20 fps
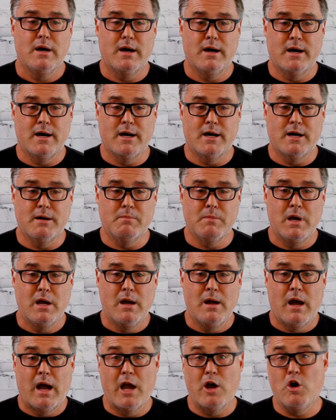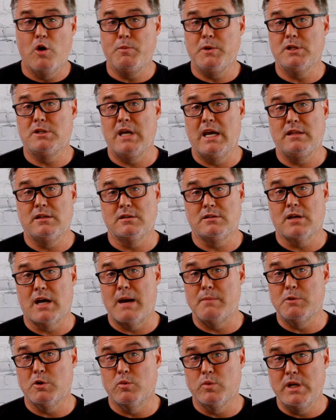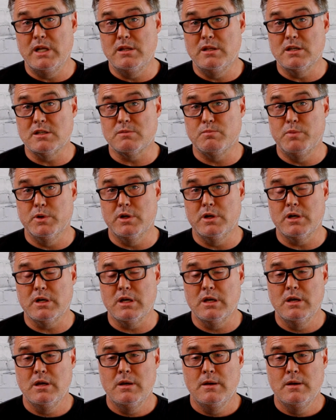I hope you take the time to read this book.